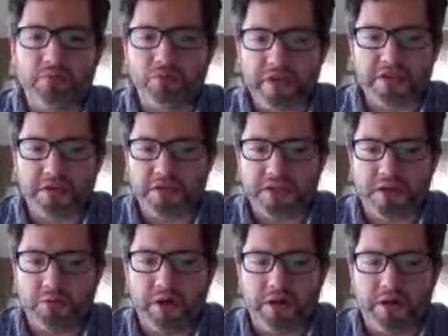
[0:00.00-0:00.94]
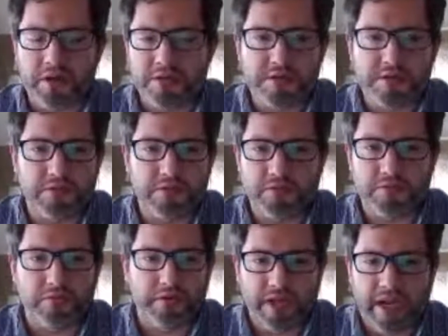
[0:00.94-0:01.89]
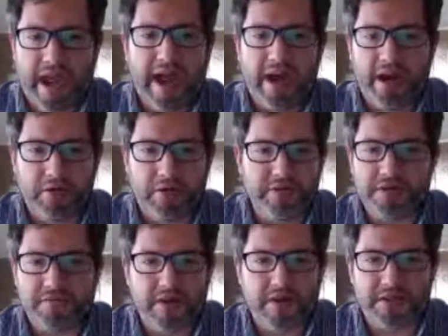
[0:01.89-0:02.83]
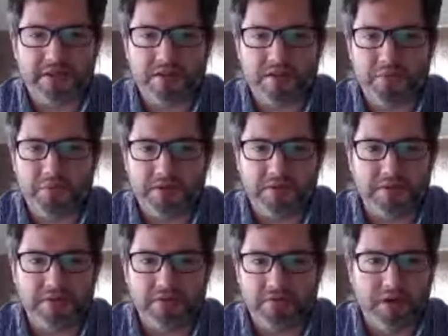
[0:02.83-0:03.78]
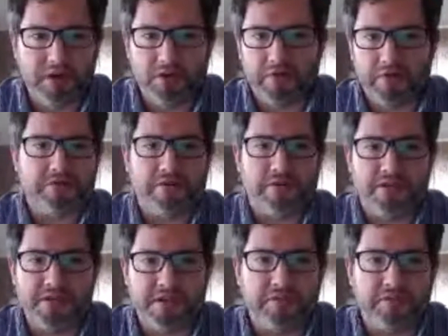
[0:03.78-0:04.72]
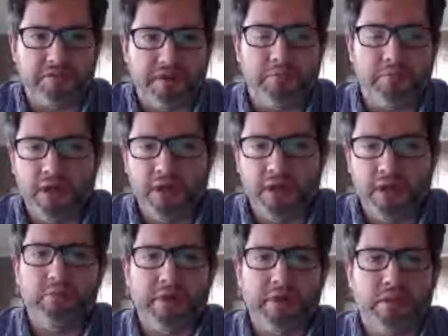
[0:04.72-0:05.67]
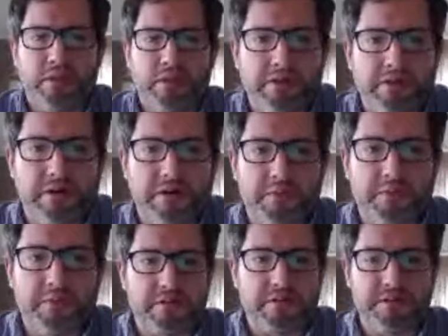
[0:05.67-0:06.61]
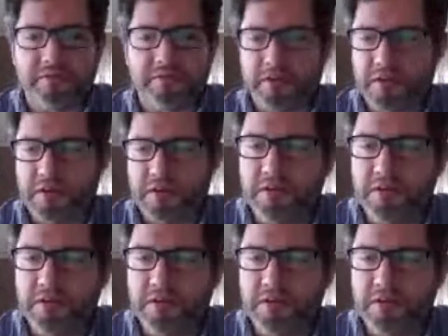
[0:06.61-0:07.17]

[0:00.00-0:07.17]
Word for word: research that went into like how this affected them in, their transition from being in the military to being civilian?